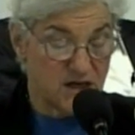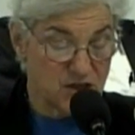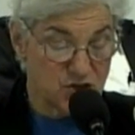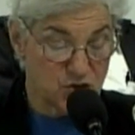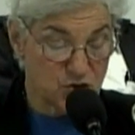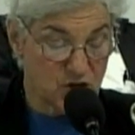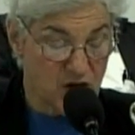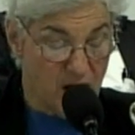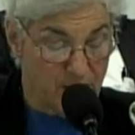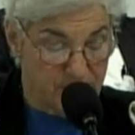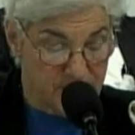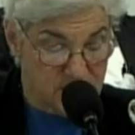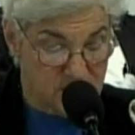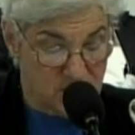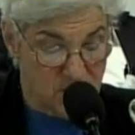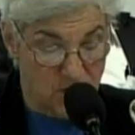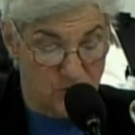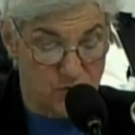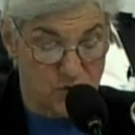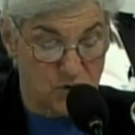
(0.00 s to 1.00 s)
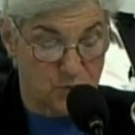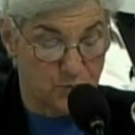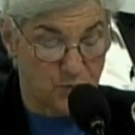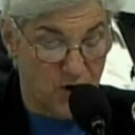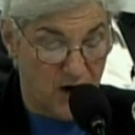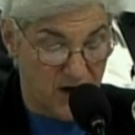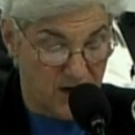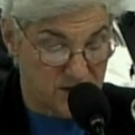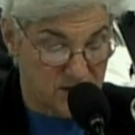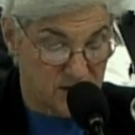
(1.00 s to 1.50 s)
It should come as no
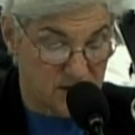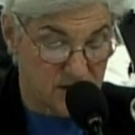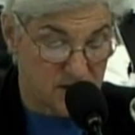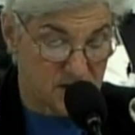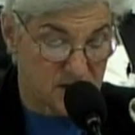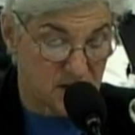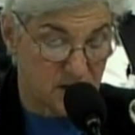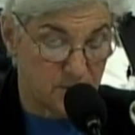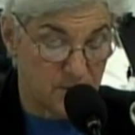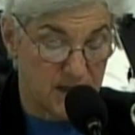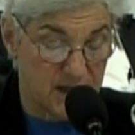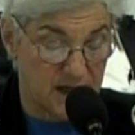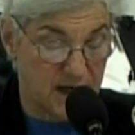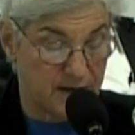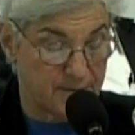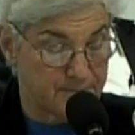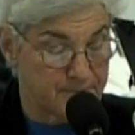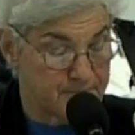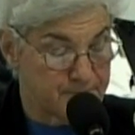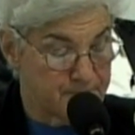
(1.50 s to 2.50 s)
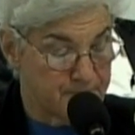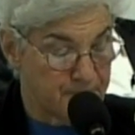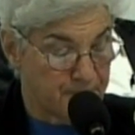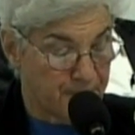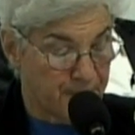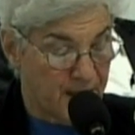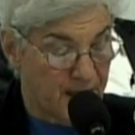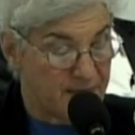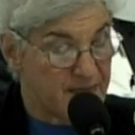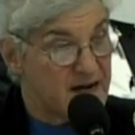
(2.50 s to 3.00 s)
surprise to this committee
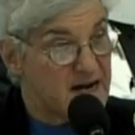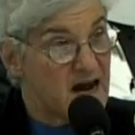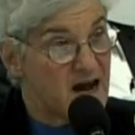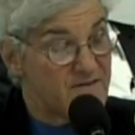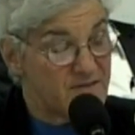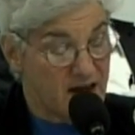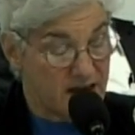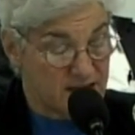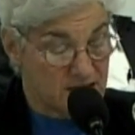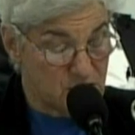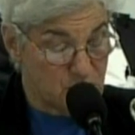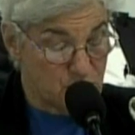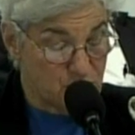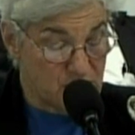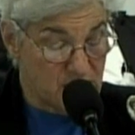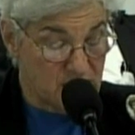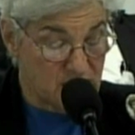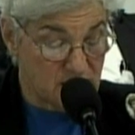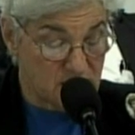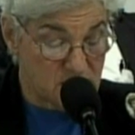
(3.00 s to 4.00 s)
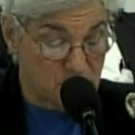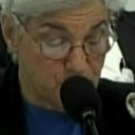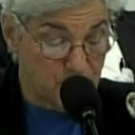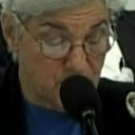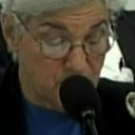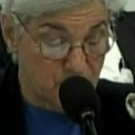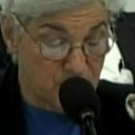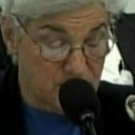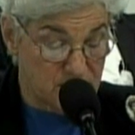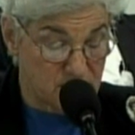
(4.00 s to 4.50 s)
that I've had the unique
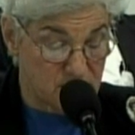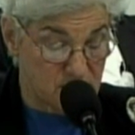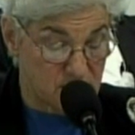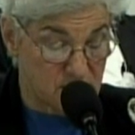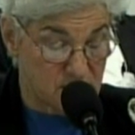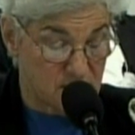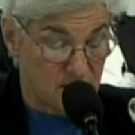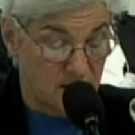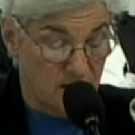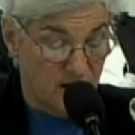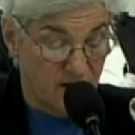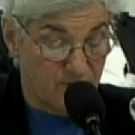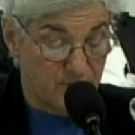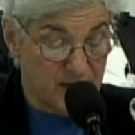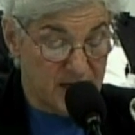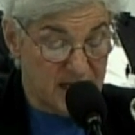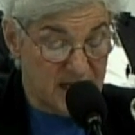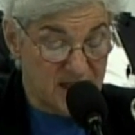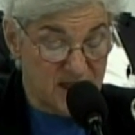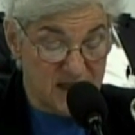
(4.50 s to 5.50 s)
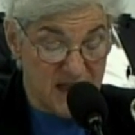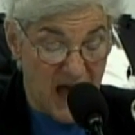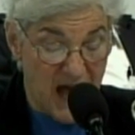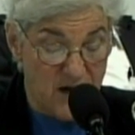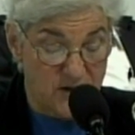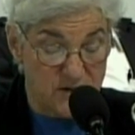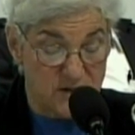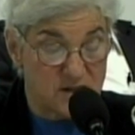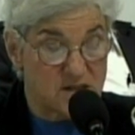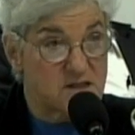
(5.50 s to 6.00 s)
experiences of meeting
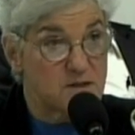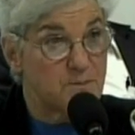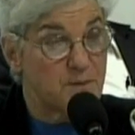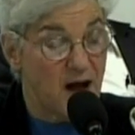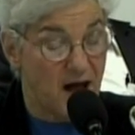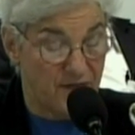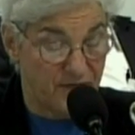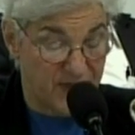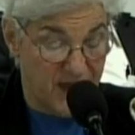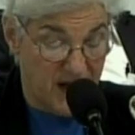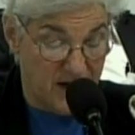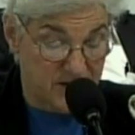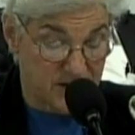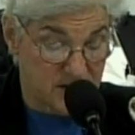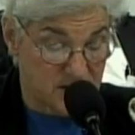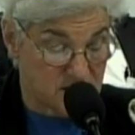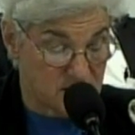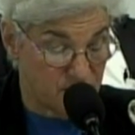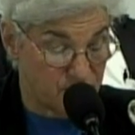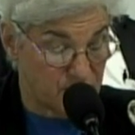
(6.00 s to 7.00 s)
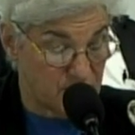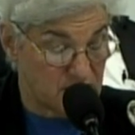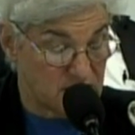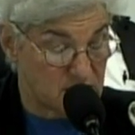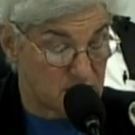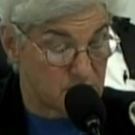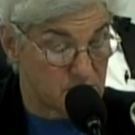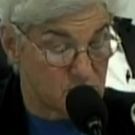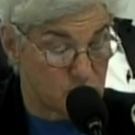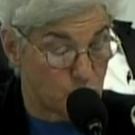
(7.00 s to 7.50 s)
thousands upon thousands of
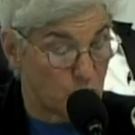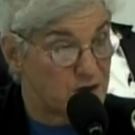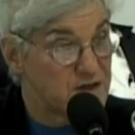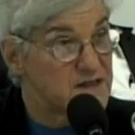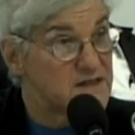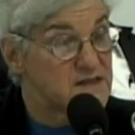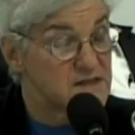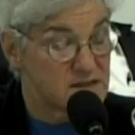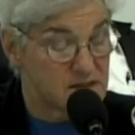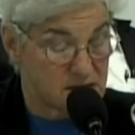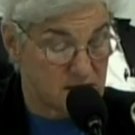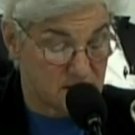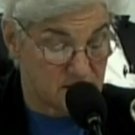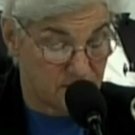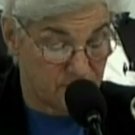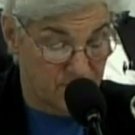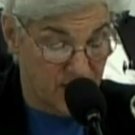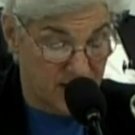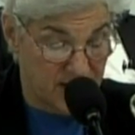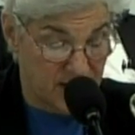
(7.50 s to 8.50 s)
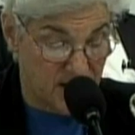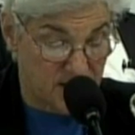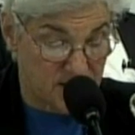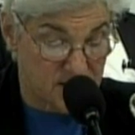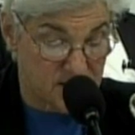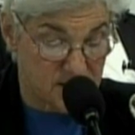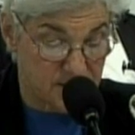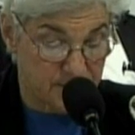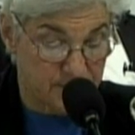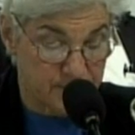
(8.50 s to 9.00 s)
victims, witnesses, and
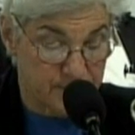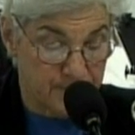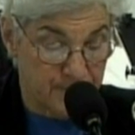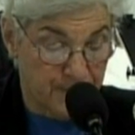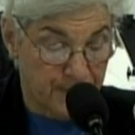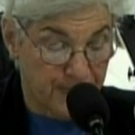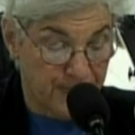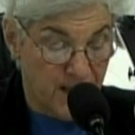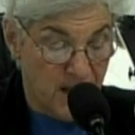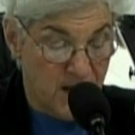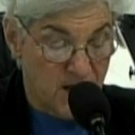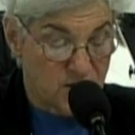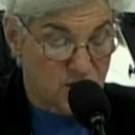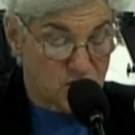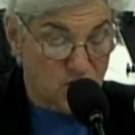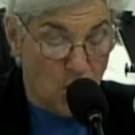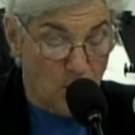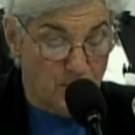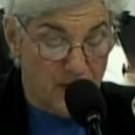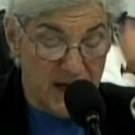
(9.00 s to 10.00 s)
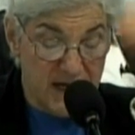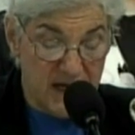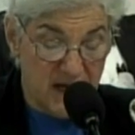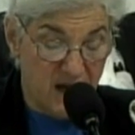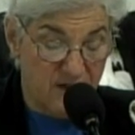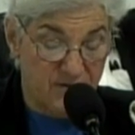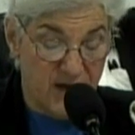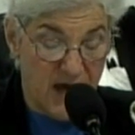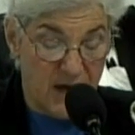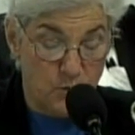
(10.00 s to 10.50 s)
defendants. So many
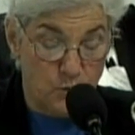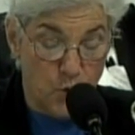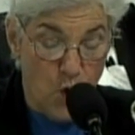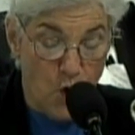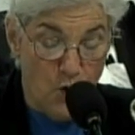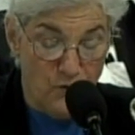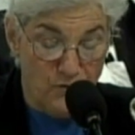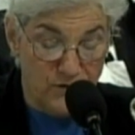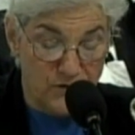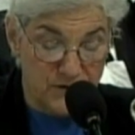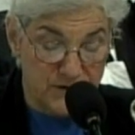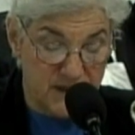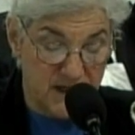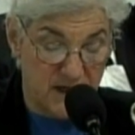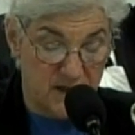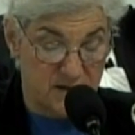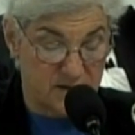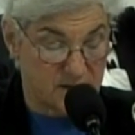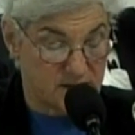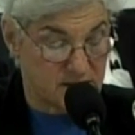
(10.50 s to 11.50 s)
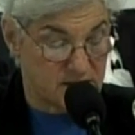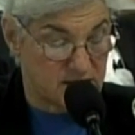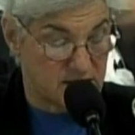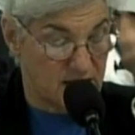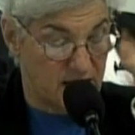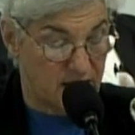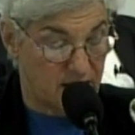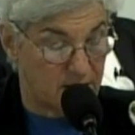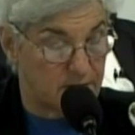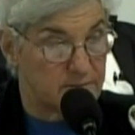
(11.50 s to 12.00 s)
have had woeful tales to
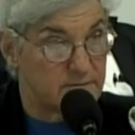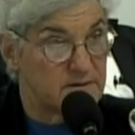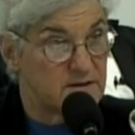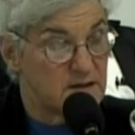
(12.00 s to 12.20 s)
tell.